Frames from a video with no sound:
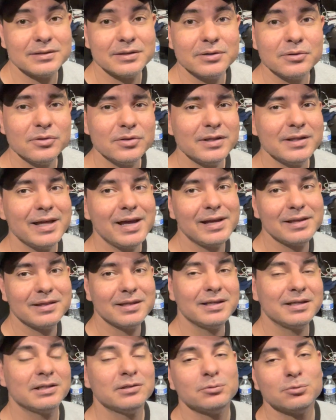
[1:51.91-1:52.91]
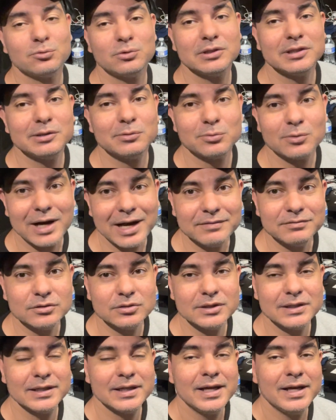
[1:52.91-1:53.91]
The only thing that I think can really
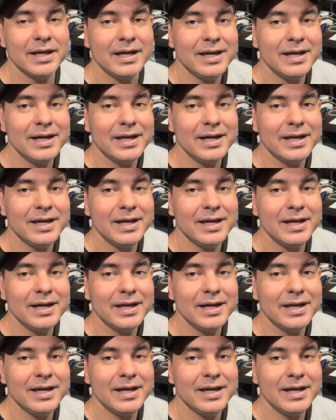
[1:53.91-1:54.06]
rival it